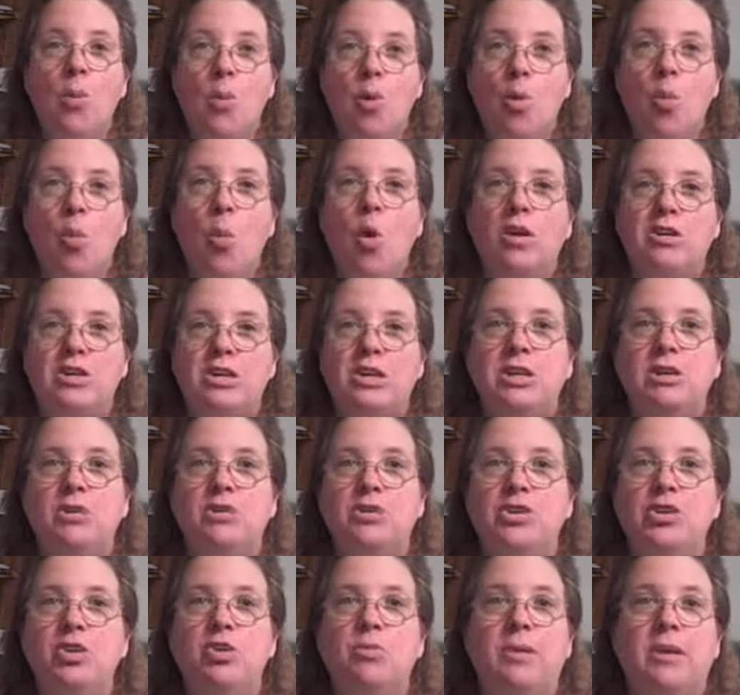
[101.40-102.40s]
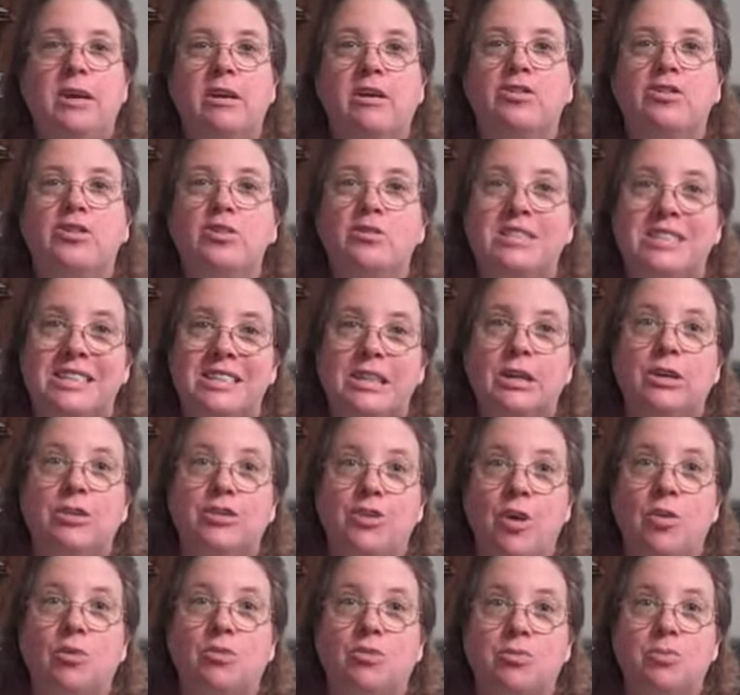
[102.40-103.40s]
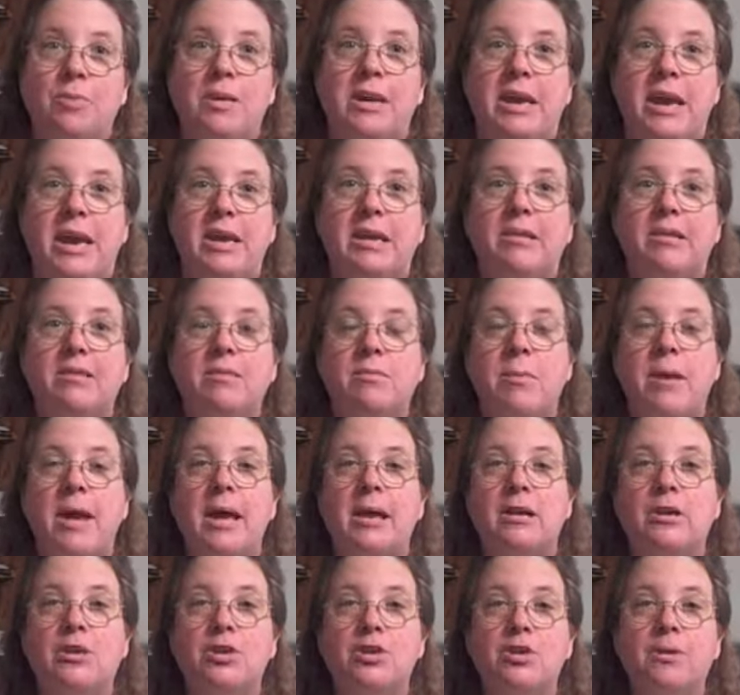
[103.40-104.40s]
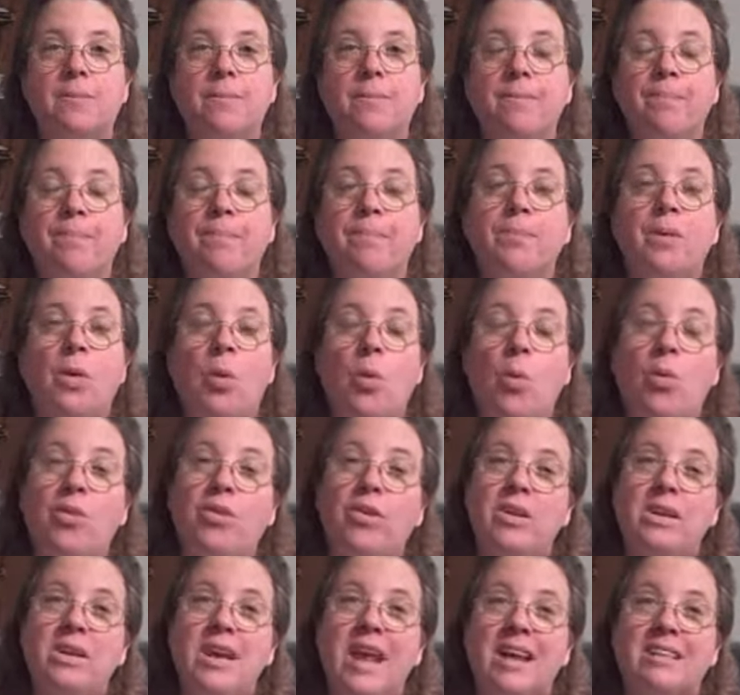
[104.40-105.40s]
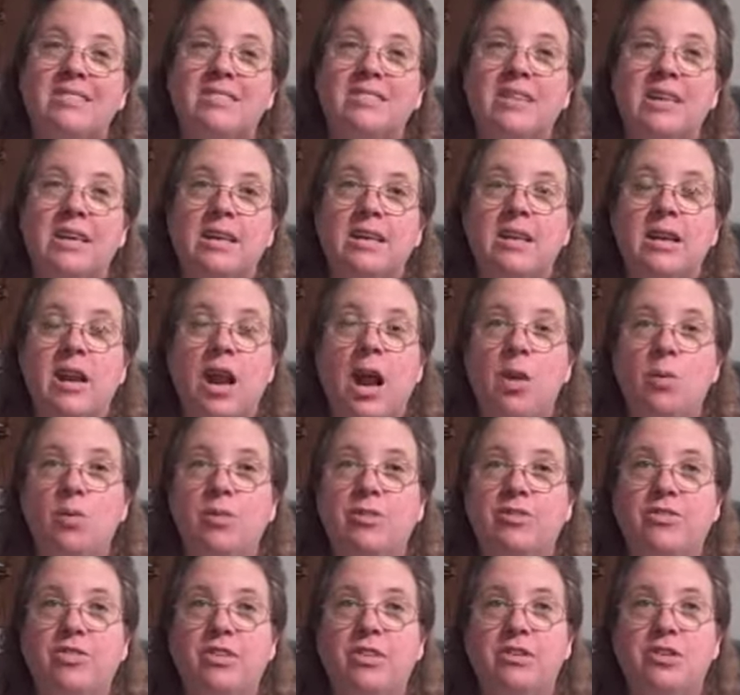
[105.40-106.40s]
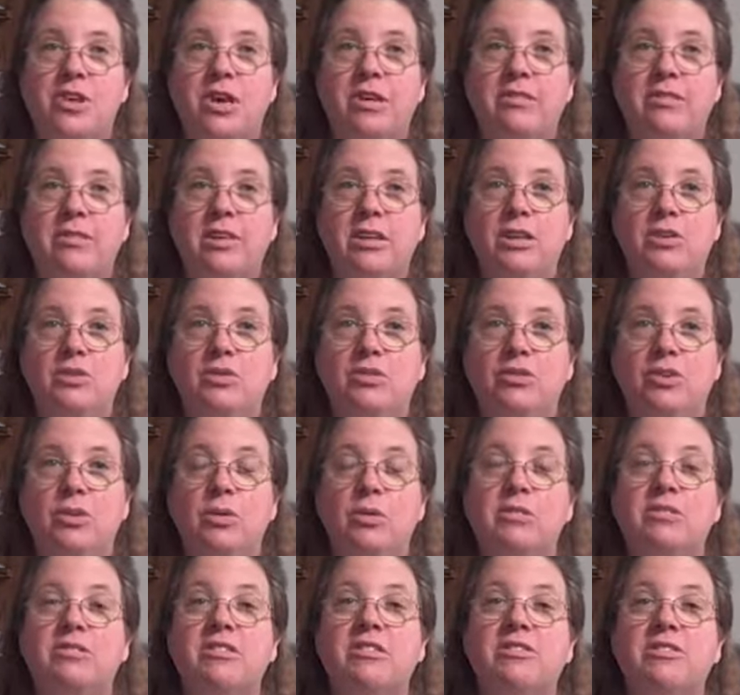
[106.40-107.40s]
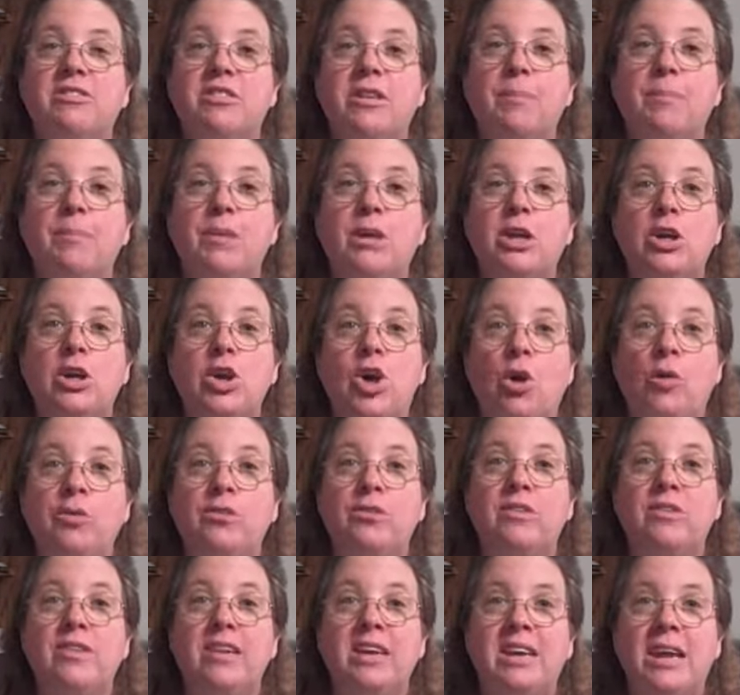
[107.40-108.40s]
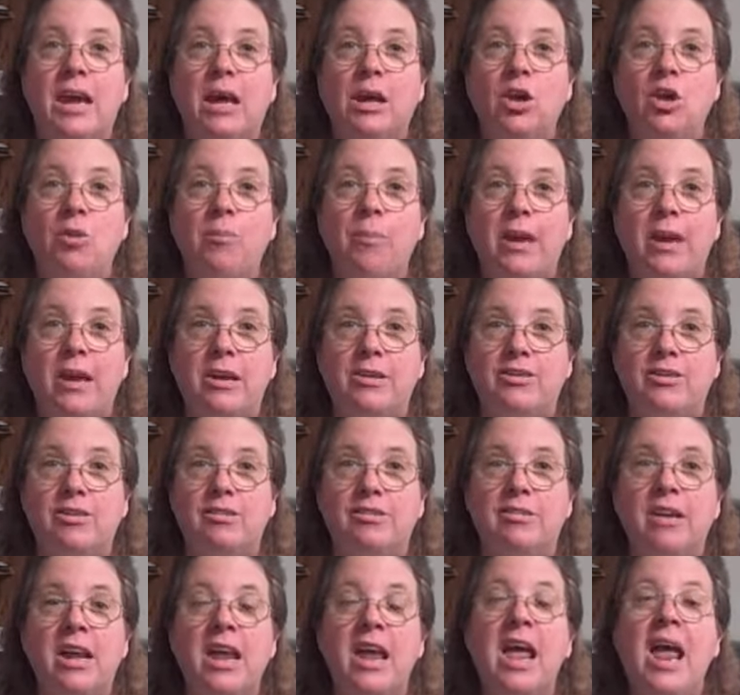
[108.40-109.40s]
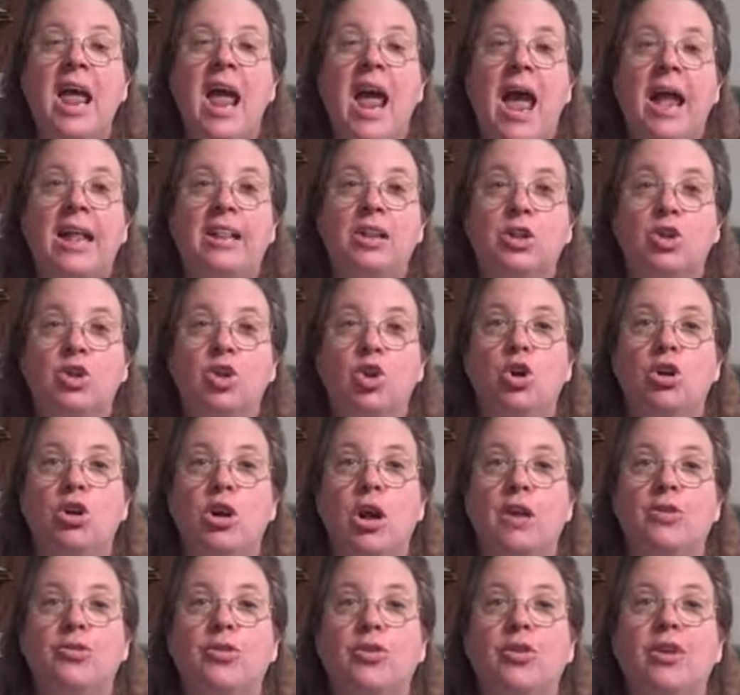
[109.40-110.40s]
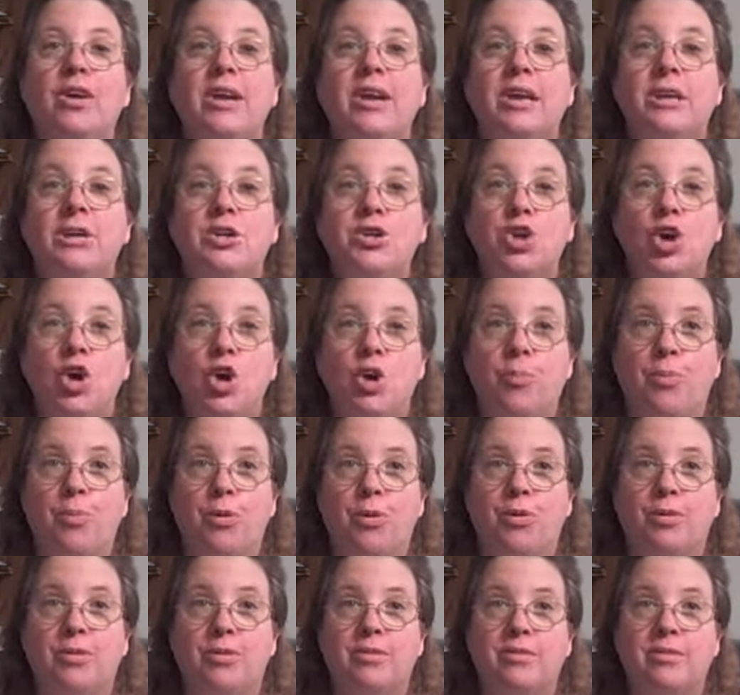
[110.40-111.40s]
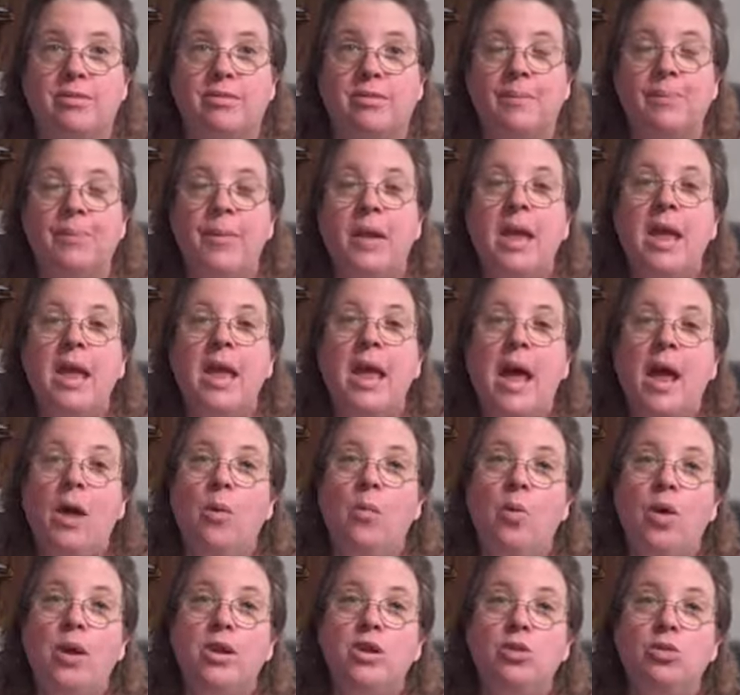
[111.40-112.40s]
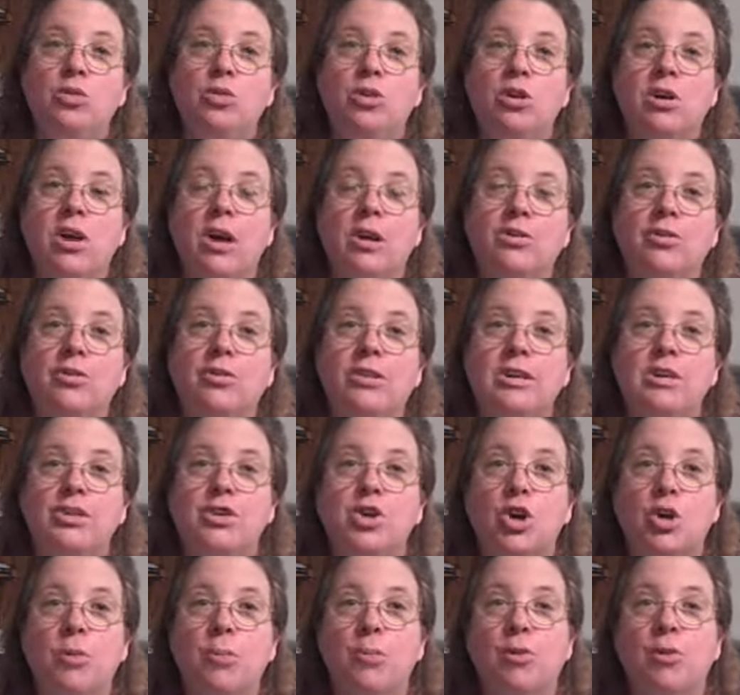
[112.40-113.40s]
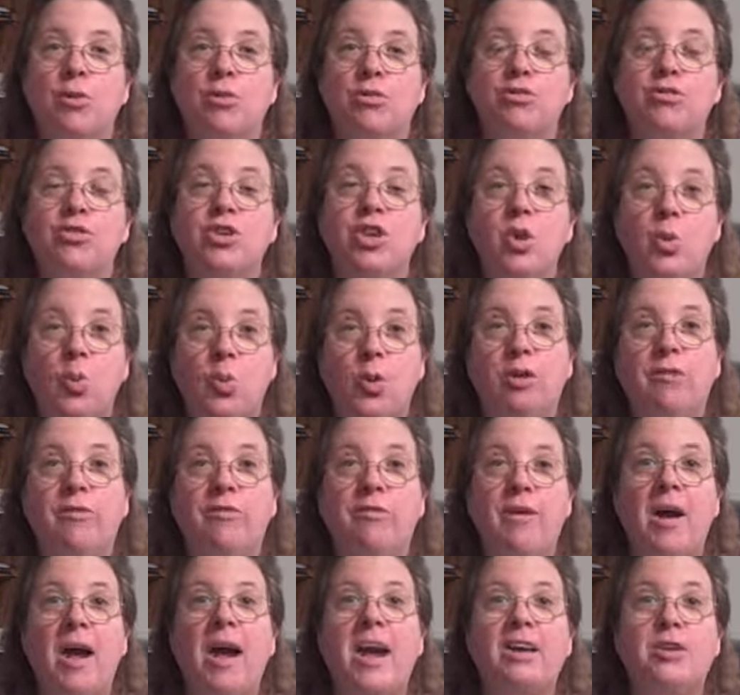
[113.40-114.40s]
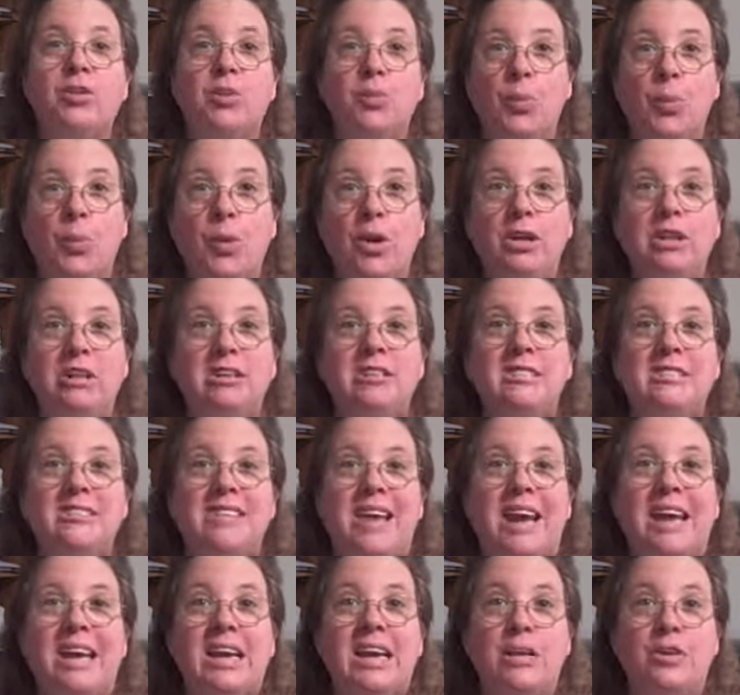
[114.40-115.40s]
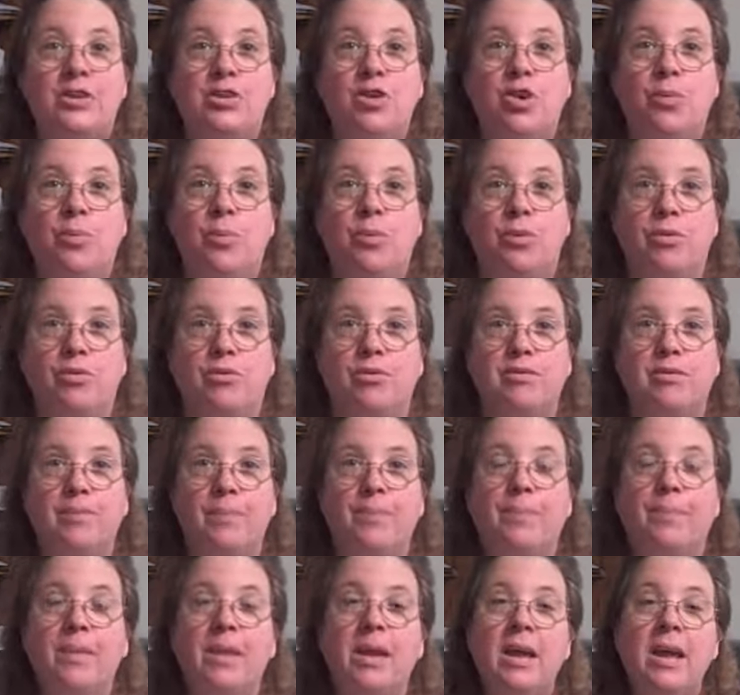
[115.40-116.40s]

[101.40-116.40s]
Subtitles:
But what do you do because you still don't speak any Spanish? Well, the next thing that I would suggest that you do is to simply go to the yellow pages and look under interpreters. And when you look under interpreters, you will find real estate interpreters.